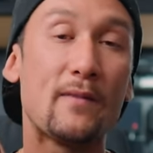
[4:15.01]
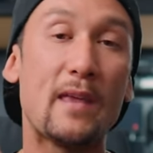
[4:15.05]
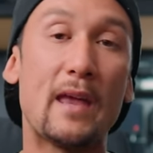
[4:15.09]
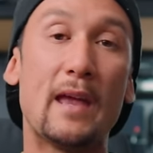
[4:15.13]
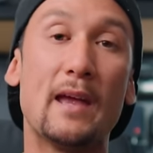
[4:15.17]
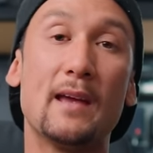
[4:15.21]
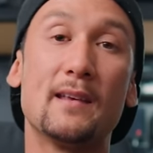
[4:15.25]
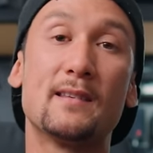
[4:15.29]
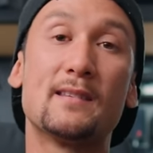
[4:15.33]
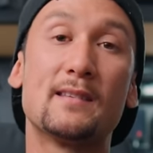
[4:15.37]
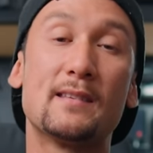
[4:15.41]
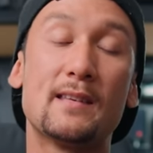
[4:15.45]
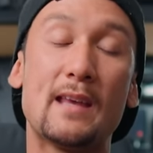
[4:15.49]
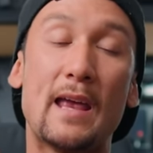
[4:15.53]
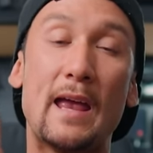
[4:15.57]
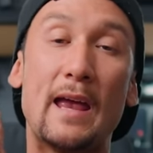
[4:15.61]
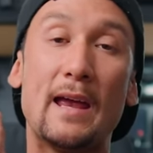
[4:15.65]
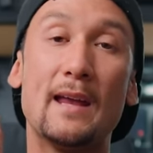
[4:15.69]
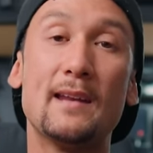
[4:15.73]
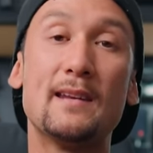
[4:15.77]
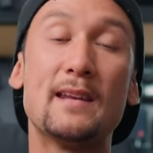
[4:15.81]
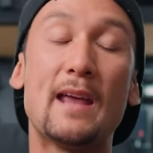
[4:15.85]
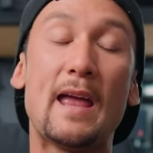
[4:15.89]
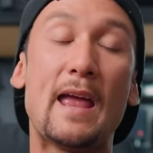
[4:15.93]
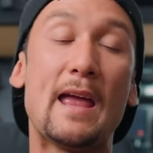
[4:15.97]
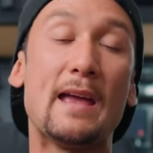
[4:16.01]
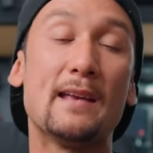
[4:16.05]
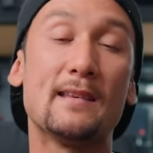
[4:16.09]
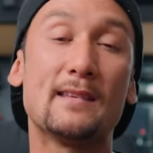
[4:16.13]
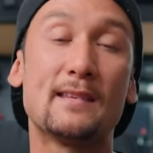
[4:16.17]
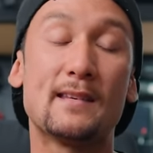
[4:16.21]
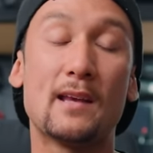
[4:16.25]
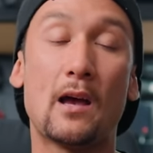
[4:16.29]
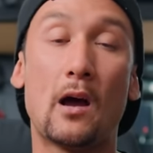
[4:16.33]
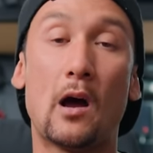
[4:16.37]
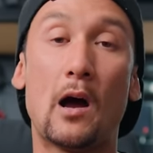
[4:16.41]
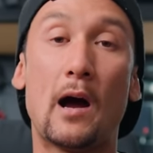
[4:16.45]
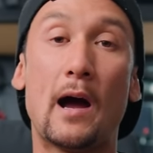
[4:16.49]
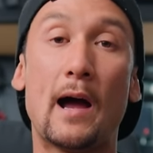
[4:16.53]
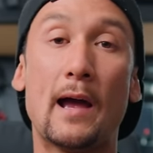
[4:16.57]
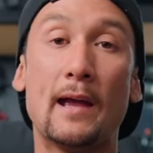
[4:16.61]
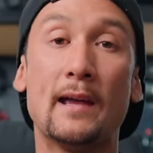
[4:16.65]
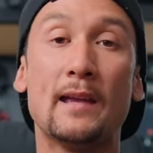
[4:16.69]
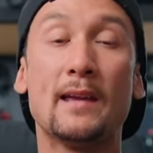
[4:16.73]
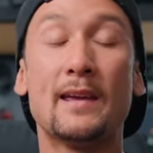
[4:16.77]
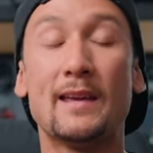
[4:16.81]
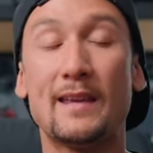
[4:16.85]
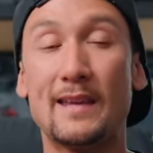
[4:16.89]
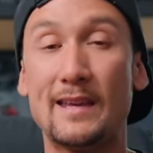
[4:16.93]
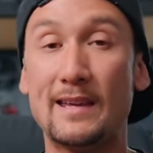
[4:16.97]
S, and
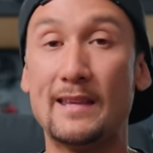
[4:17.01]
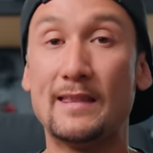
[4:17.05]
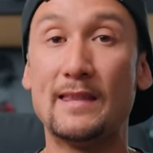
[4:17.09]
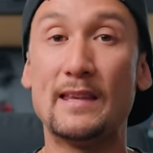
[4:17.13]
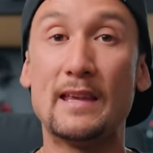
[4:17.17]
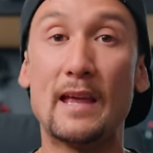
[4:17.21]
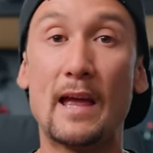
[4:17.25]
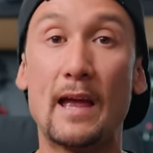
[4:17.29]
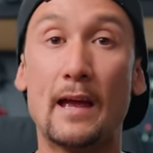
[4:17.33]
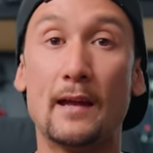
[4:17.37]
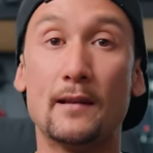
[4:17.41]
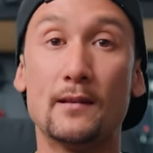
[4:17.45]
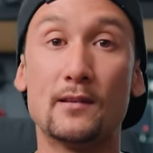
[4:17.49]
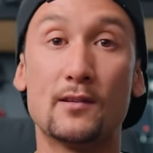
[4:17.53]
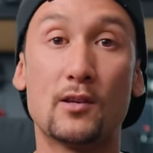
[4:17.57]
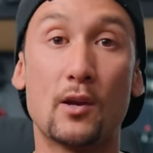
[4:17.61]
SI in the end.